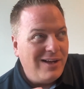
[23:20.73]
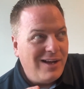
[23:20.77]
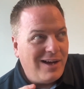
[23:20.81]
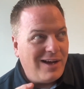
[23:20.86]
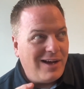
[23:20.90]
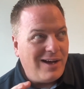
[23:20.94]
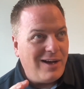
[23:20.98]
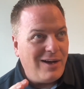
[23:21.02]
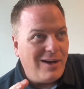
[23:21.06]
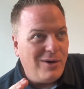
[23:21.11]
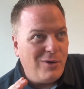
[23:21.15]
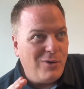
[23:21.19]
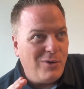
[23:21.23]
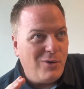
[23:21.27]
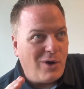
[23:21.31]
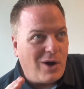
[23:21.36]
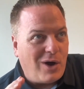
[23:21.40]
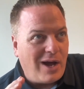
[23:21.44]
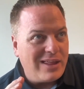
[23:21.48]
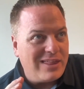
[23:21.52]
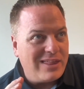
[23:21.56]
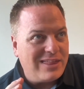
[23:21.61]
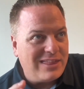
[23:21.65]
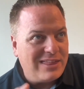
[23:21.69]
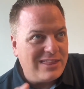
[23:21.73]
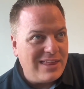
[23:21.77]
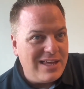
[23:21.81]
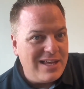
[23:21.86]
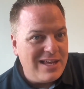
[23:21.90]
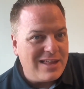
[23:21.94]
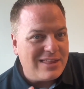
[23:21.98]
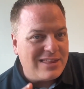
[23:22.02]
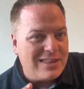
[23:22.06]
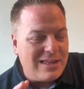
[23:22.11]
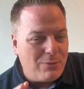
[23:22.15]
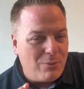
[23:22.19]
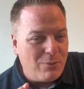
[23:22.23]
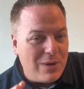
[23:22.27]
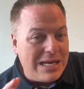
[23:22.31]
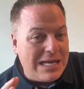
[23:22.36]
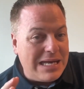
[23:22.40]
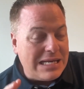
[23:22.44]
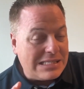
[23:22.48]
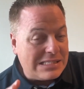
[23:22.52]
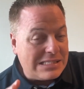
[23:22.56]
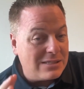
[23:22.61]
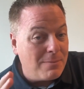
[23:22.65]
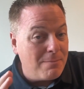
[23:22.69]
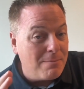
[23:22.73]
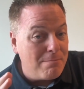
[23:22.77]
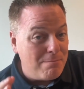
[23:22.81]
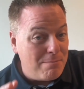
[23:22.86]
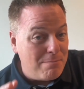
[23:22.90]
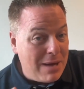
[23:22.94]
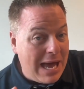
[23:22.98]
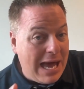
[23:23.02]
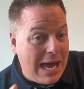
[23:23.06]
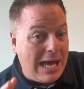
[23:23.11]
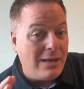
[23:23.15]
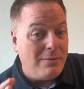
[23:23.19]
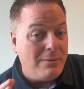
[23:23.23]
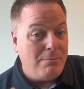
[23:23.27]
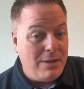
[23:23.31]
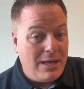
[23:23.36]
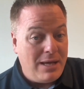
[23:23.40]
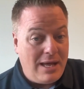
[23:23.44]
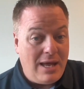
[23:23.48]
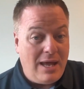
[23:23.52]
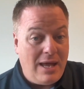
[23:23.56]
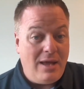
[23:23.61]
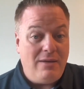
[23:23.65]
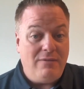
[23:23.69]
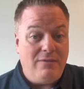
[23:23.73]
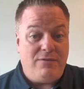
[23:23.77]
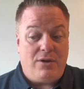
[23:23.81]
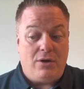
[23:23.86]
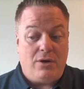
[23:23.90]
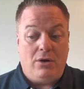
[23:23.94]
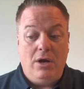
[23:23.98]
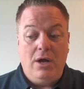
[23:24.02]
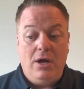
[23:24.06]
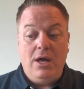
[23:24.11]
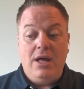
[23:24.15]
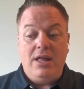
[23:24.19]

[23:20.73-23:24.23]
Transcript: I think that we get some bad behavior